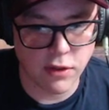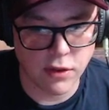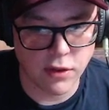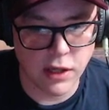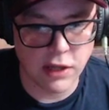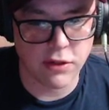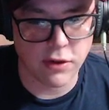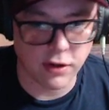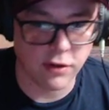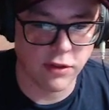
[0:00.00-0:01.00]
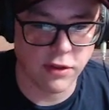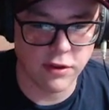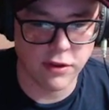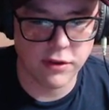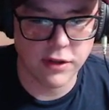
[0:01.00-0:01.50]

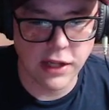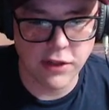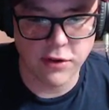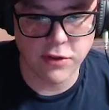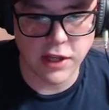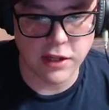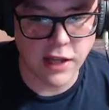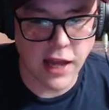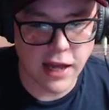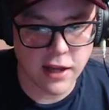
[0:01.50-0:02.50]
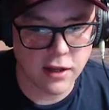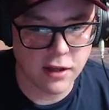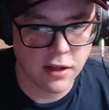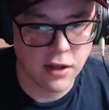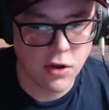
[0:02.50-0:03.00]
either the attack
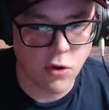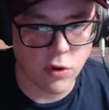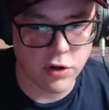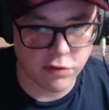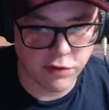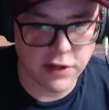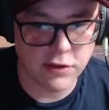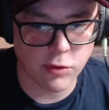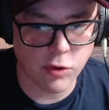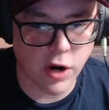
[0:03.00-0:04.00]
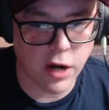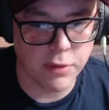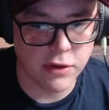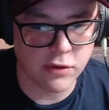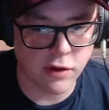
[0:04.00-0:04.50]
or defense
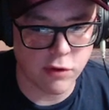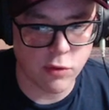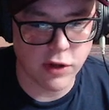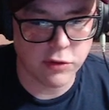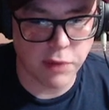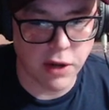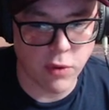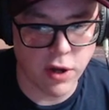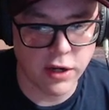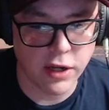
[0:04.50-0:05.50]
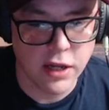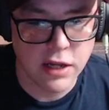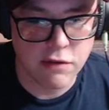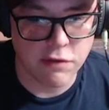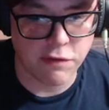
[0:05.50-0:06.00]
requirements of a quest by 1 if
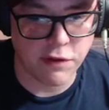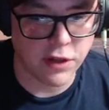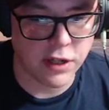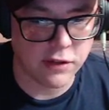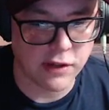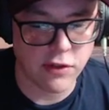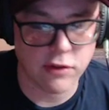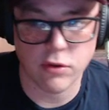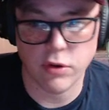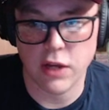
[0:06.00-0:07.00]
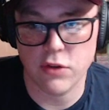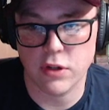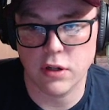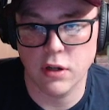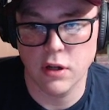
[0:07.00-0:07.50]
a villain is at this location.
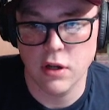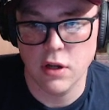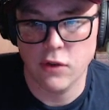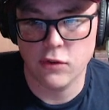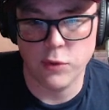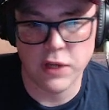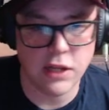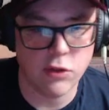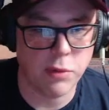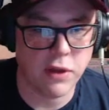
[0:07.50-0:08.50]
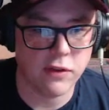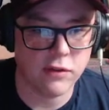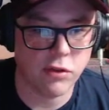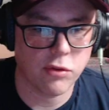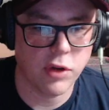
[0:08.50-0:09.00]
So we can either make this a
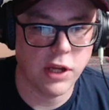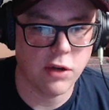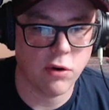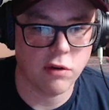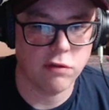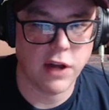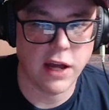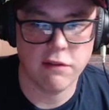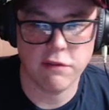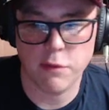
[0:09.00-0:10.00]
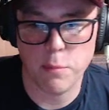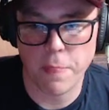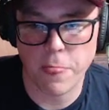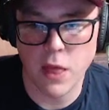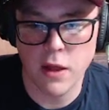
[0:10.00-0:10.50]
3 or a 5.
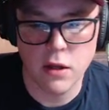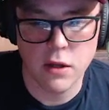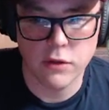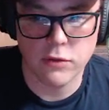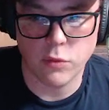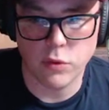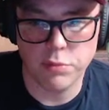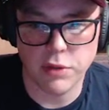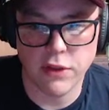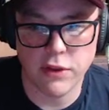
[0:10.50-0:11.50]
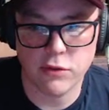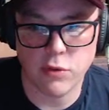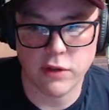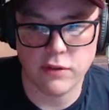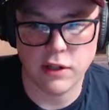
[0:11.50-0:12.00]
So we'll play this
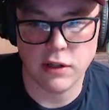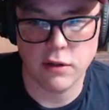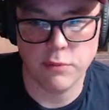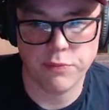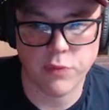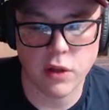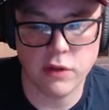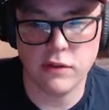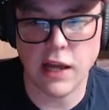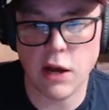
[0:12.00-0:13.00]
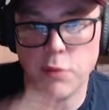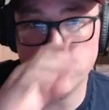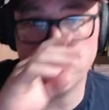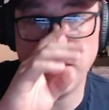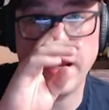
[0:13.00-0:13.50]
quest here. Let's see how much
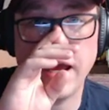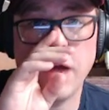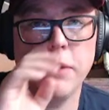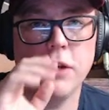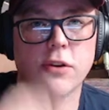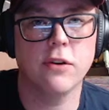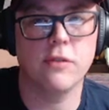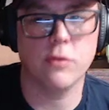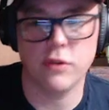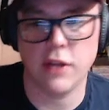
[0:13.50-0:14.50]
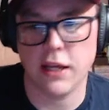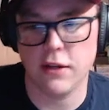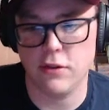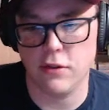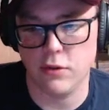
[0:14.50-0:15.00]
mana, how many turns it would take
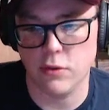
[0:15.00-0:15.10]
to